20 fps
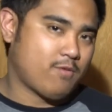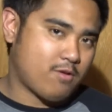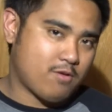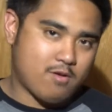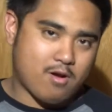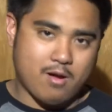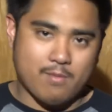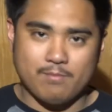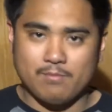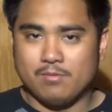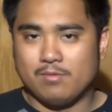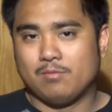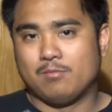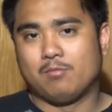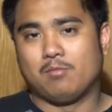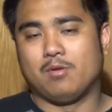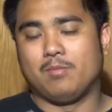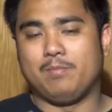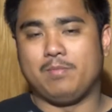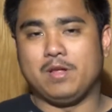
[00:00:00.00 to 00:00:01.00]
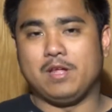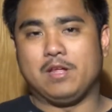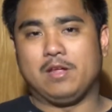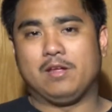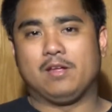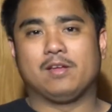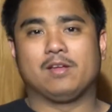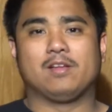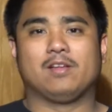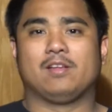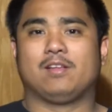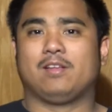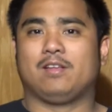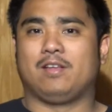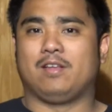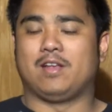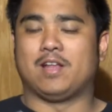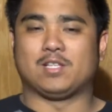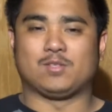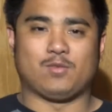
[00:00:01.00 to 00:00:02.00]
runner-up would be
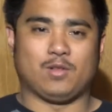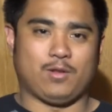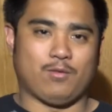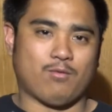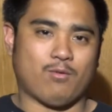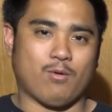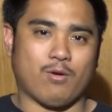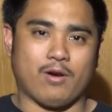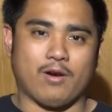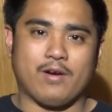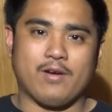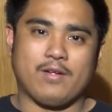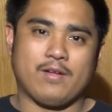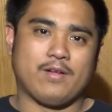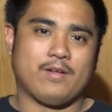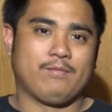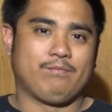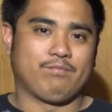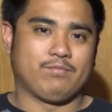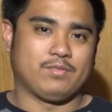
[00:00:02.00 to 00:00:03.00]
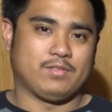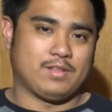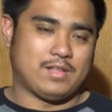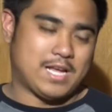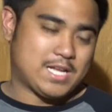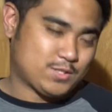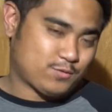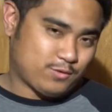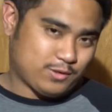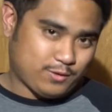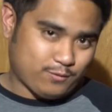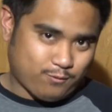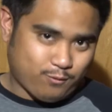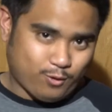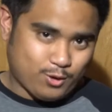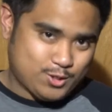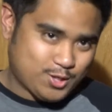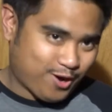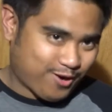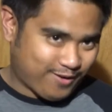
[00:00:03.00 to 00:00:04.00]
an S54.
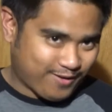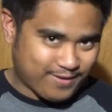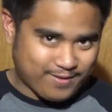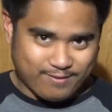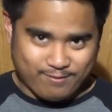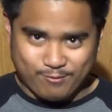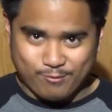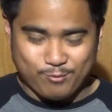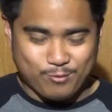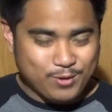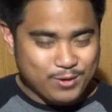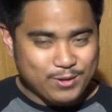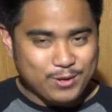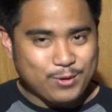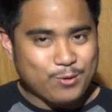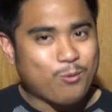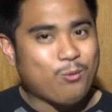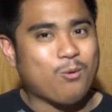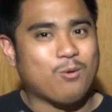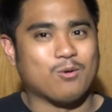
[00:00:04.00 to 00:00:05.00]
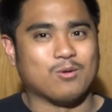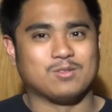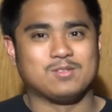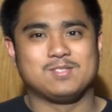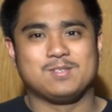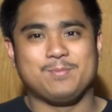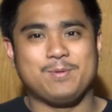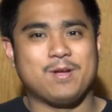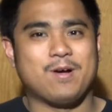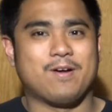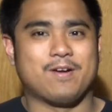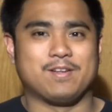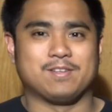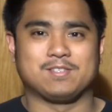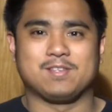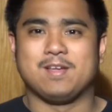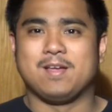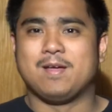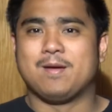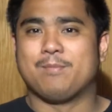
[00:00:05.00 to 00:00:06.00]
S54s are really cool, to be
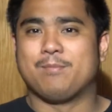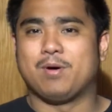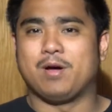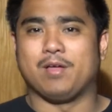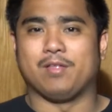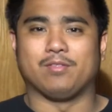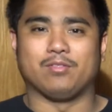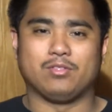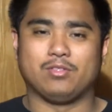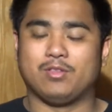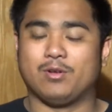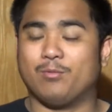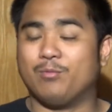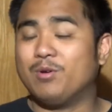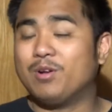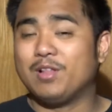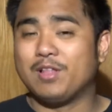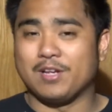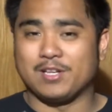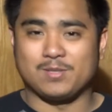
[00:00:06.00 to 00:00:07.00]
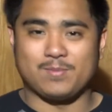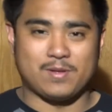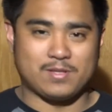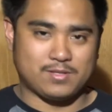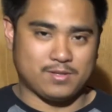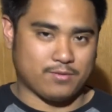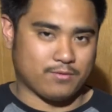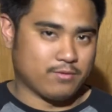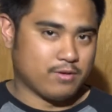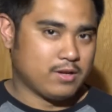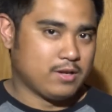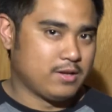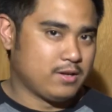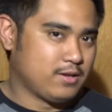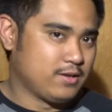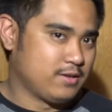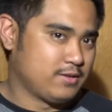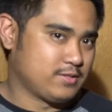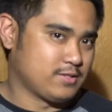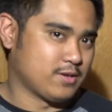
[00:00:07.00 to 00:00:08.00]
honest, but they're really expensive.
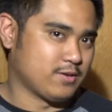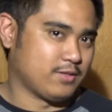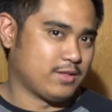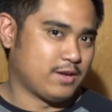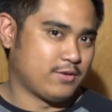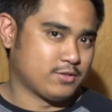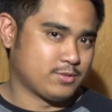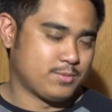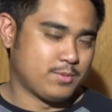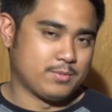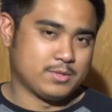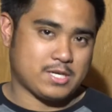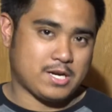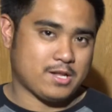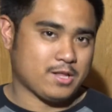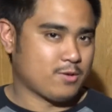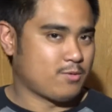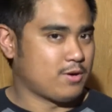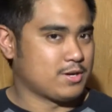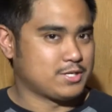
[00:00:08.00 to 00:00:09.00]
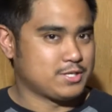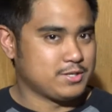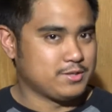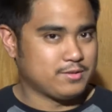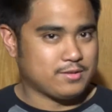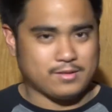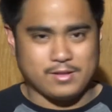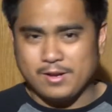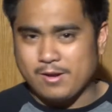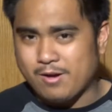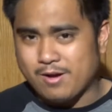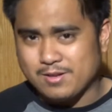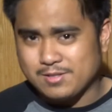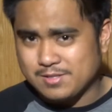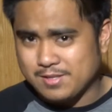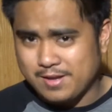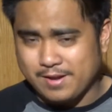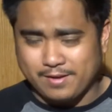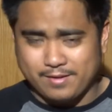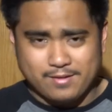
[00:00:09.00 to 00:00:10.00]
So that was pretty much out of the question. They
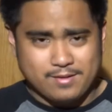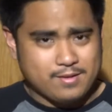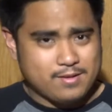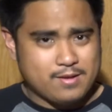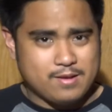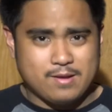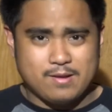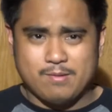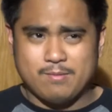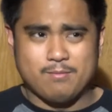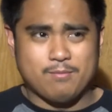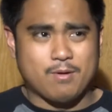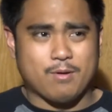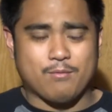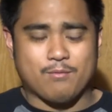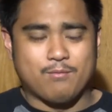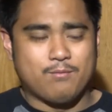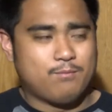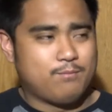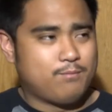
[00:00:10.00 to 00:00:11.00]
cost like, what,